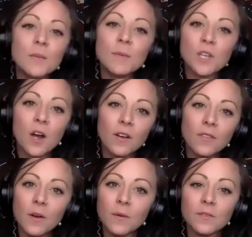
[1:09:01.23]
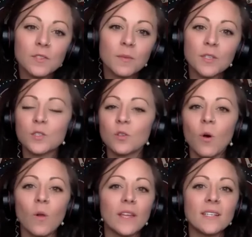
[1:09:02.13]
so much heart, though, and so much
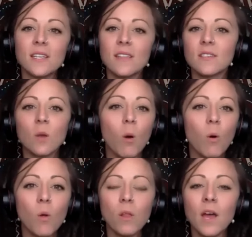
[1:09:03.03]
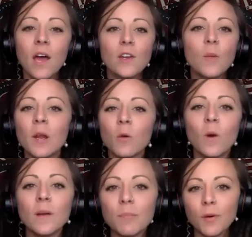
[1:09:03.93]
soul into this yeah. whole, no matter
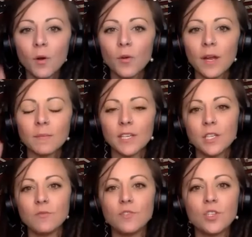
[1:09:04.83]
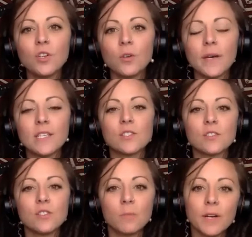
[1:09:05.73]
what program, like you do, it's
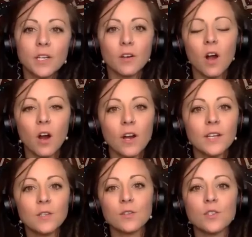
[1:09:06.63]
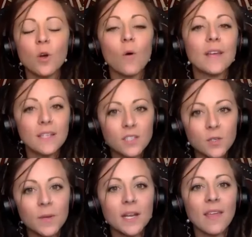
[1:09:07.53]
just you bring your heart and your soul yeah.
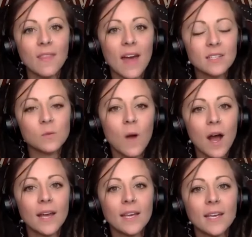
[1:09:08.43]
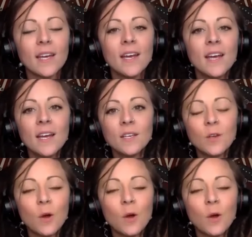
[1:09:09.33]
into it. And that's why, you